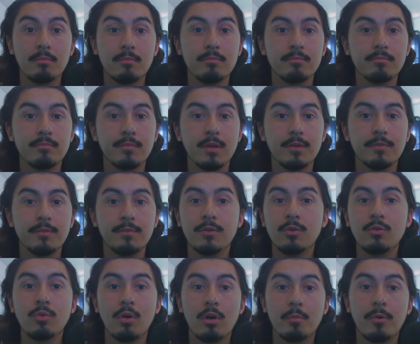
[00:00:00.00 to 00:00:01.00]
if
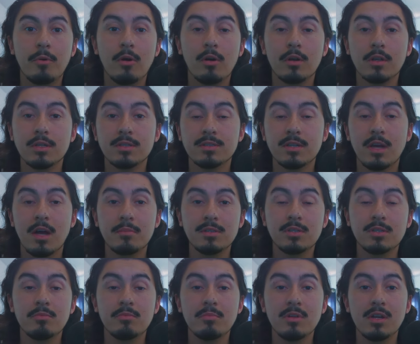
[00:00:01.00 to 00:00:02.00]
you are a part of the zombies
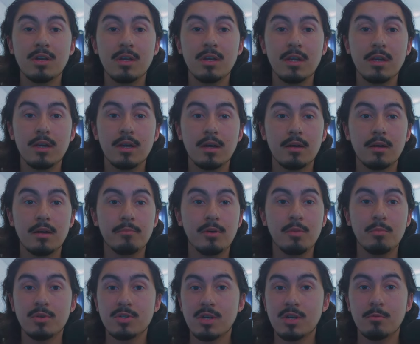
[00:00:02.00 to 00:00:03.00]
community, pretty
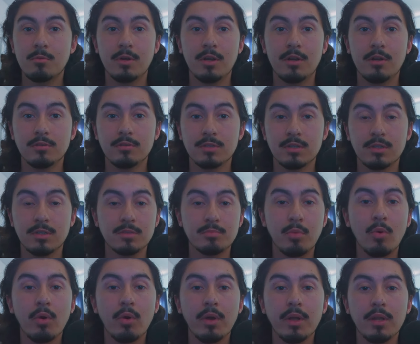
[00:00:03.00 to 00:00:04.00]
much everybody knows at this
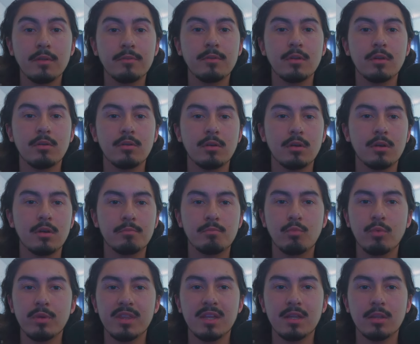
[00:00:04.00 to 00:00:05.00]
point, if you know you're
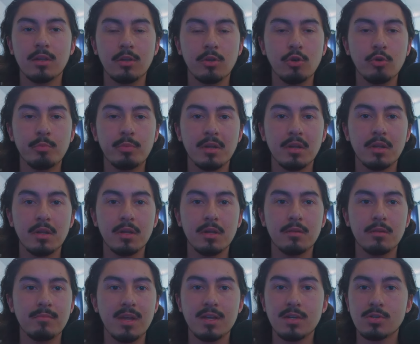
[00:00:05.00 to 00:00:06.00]
within the loop in
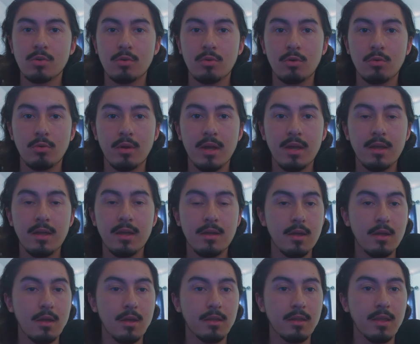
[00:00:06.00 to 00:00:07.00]
any sort of way,
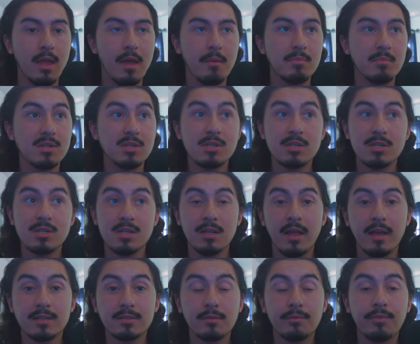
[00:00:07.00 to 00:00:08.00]
that
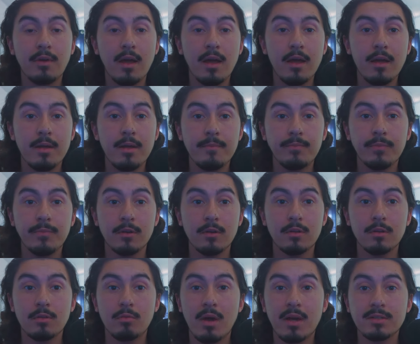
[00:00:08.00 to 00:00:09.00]
MrTLexify,
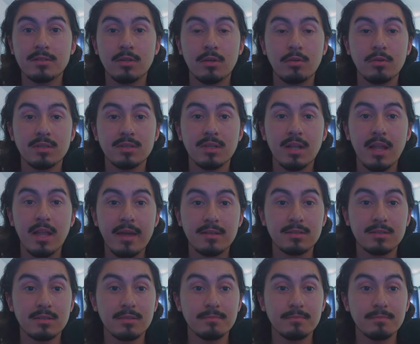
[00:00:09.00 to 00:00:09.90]
otherwise known as Lex,